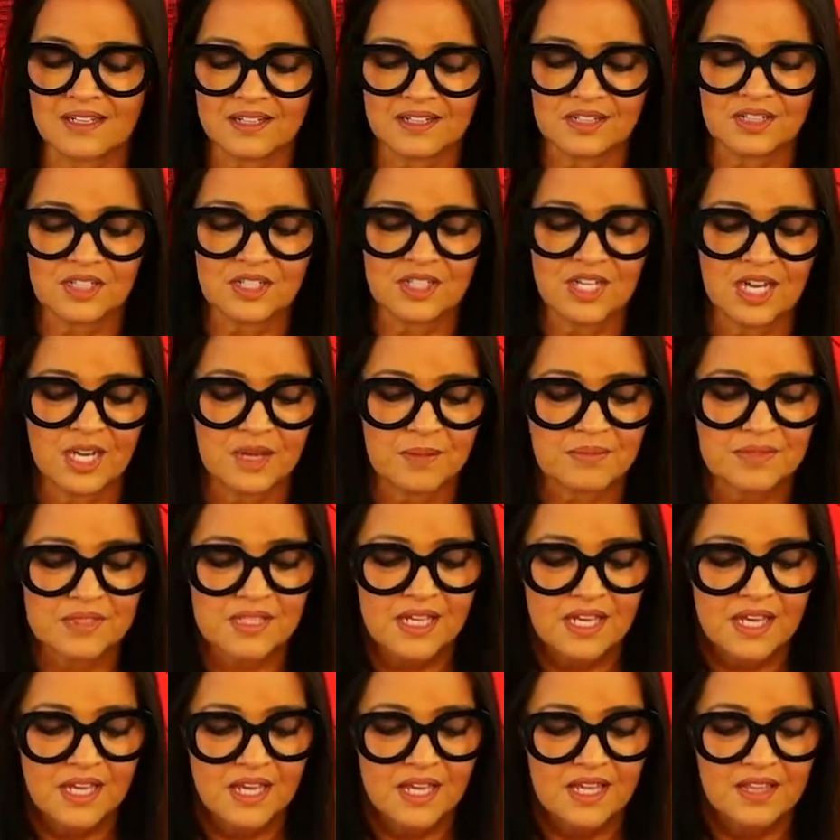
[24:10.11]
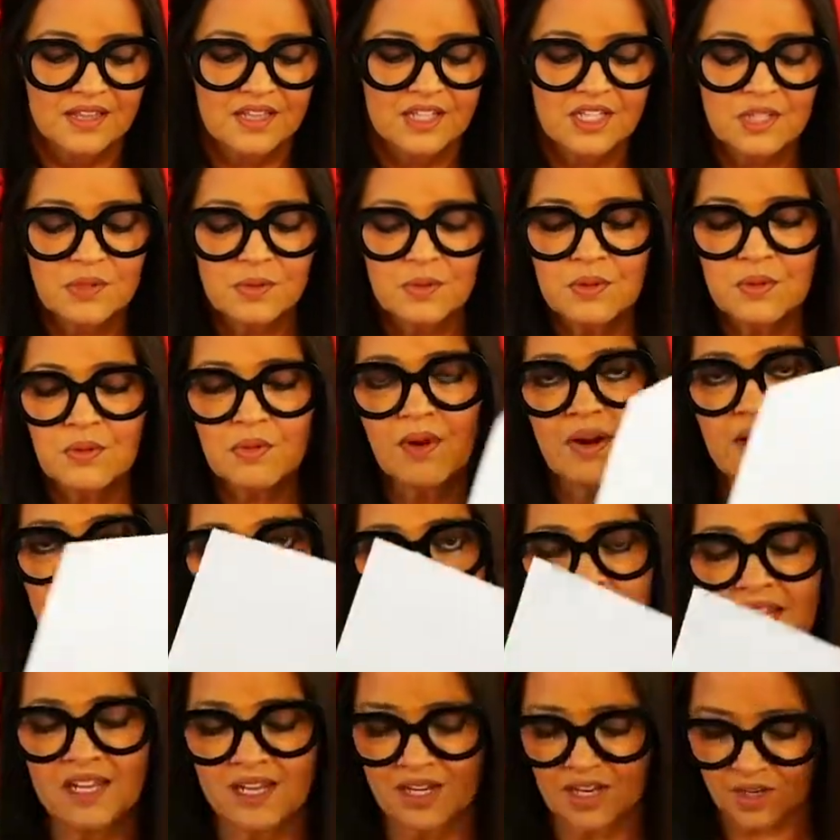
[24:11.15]
shapes. This one right
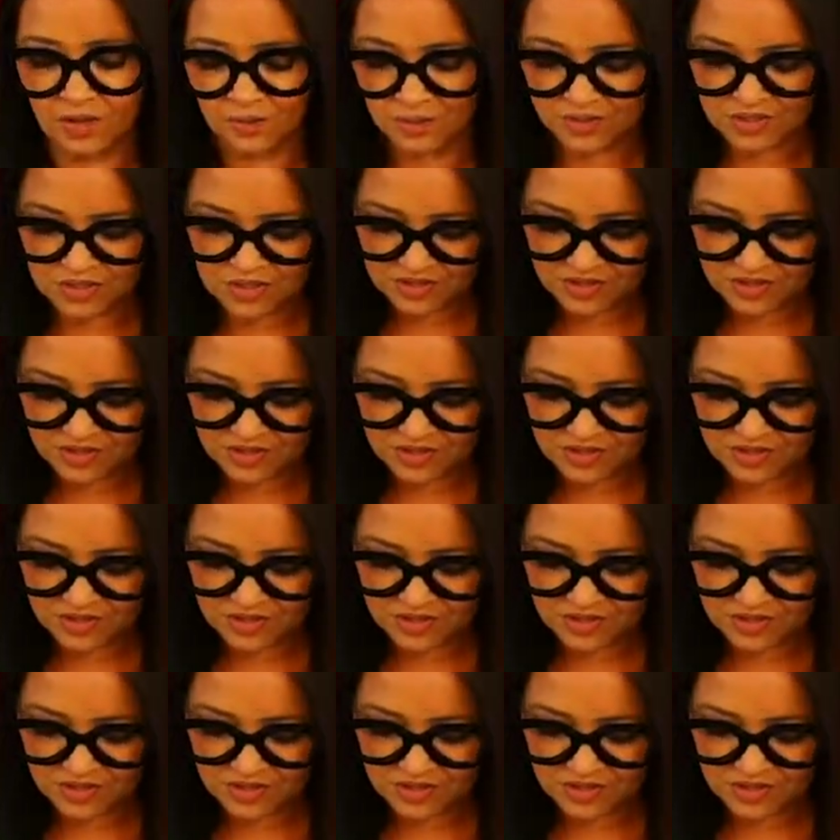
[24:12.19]
here, which